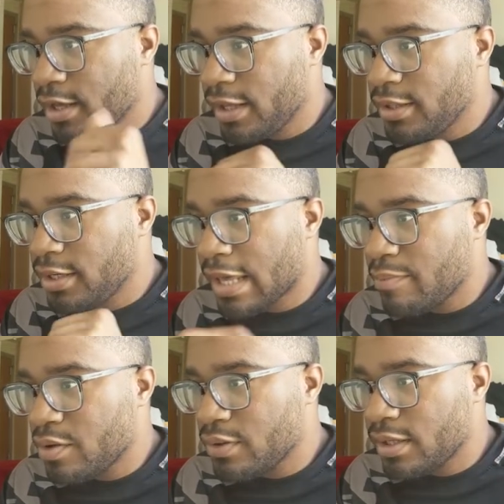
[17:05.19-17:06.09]
In the
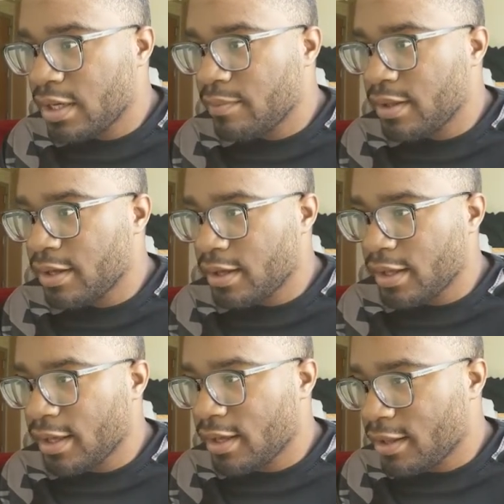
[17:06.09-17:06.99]
debut theme,
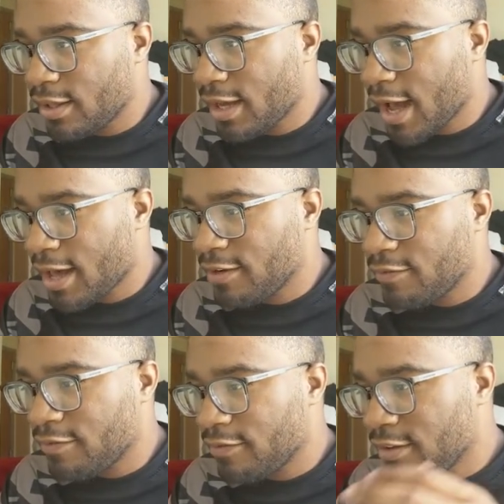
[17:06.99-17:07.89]

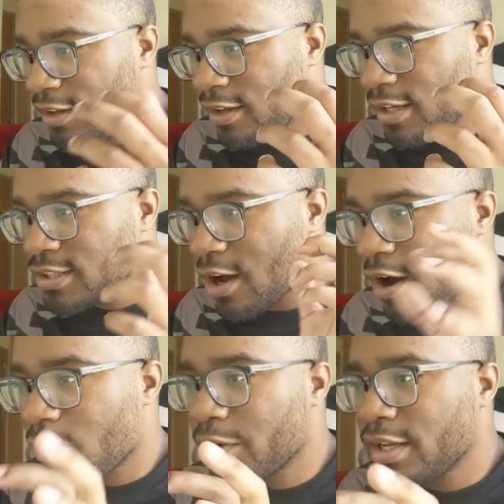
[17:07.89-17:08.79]
it's
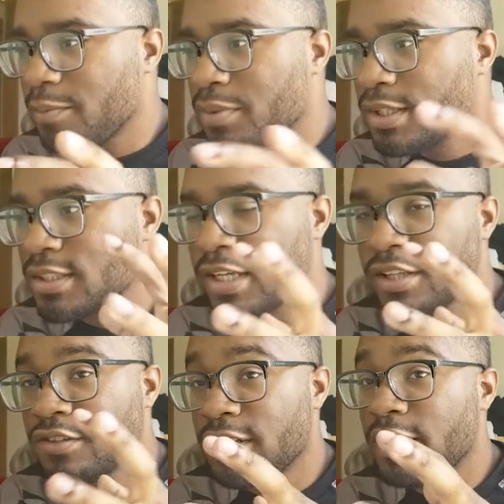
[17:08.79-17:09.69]
already put
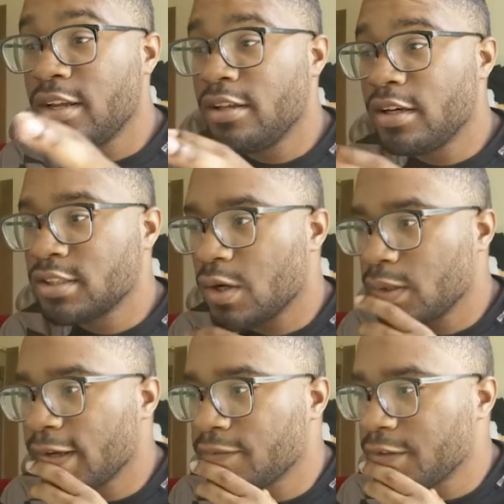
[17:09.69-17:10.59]
together so that it looks
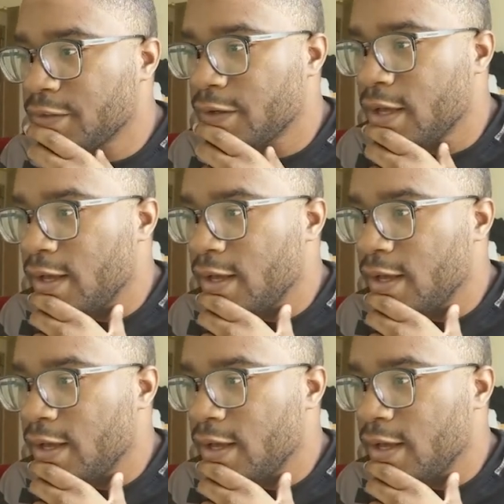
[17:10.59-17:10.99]
okay for you.